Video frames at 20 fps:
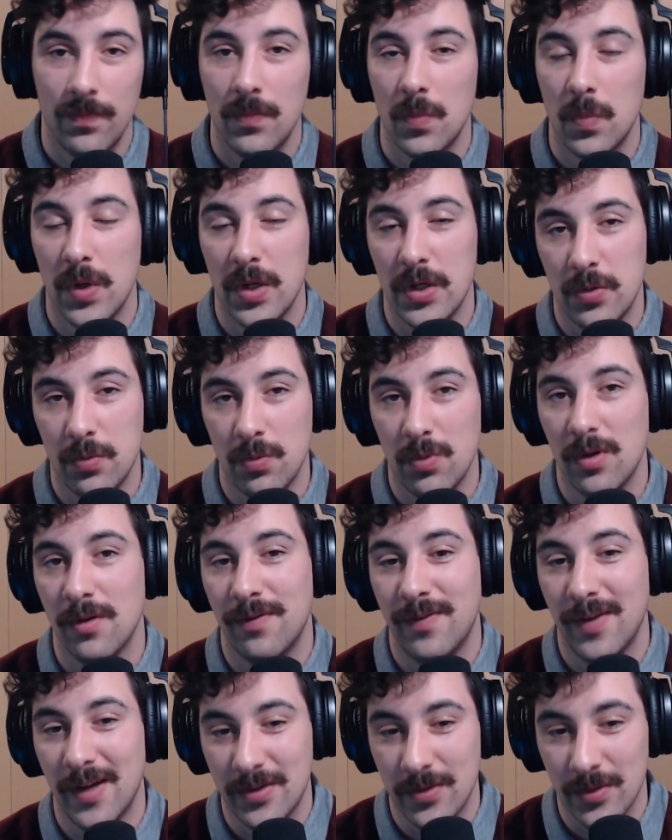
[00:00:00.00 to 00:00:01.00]
which would
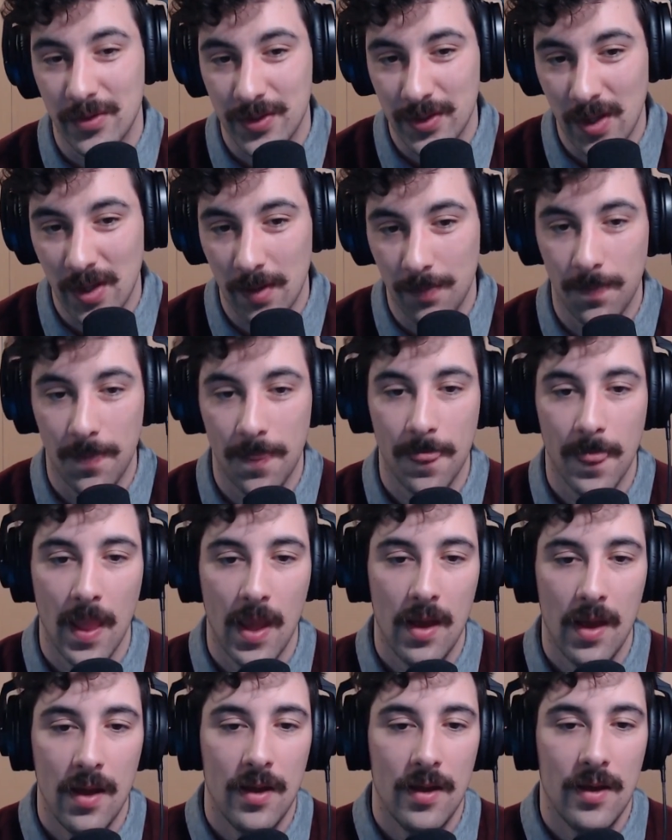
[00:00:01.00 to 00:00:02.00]
affect your slip.
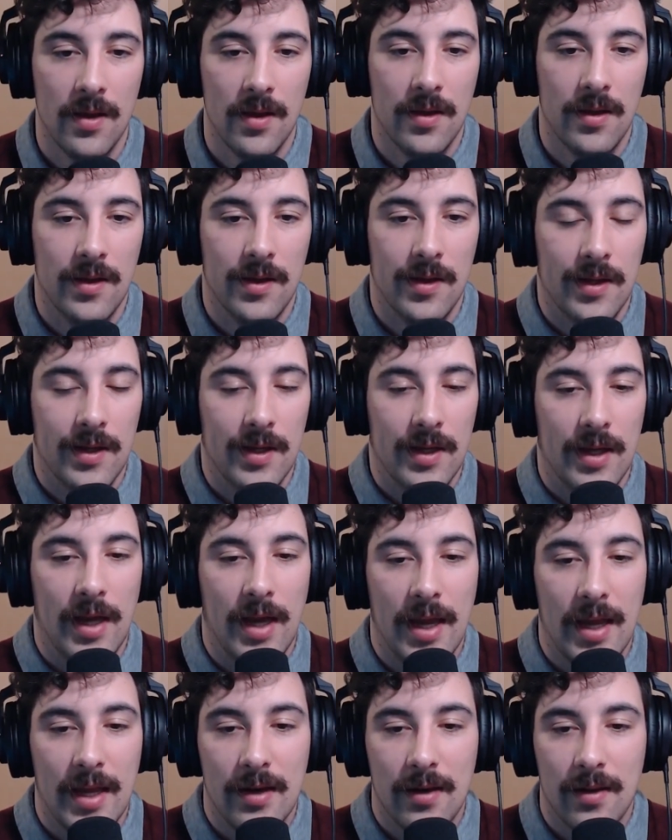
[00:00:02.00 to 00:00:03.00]

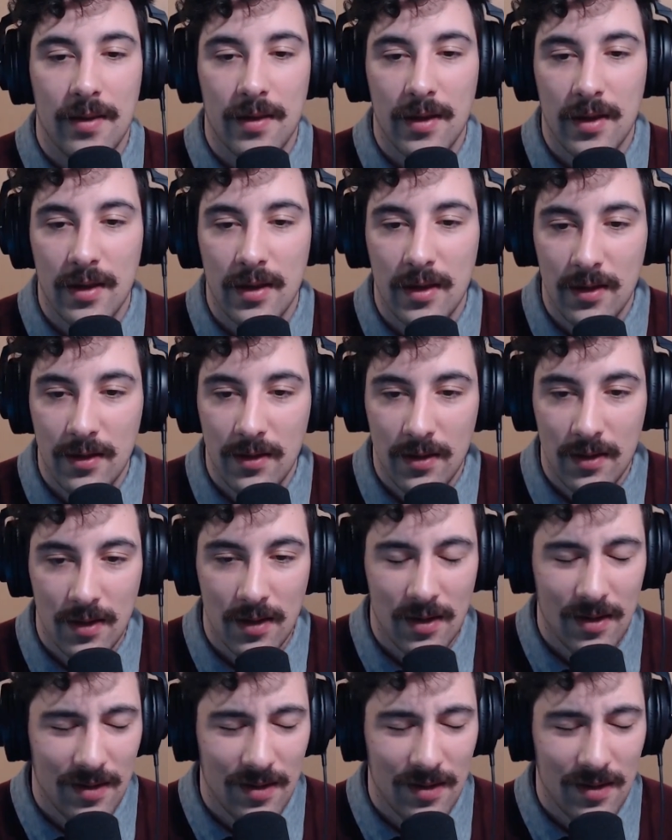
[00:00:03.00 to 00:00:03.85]
And then